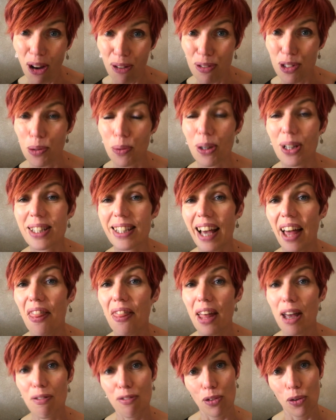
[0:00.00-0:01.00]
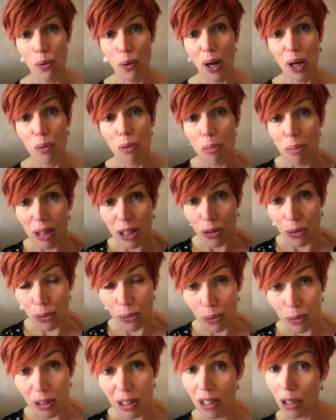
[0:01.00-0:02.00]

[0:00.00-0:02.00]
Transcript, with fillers: afterwards, and therefore it would be called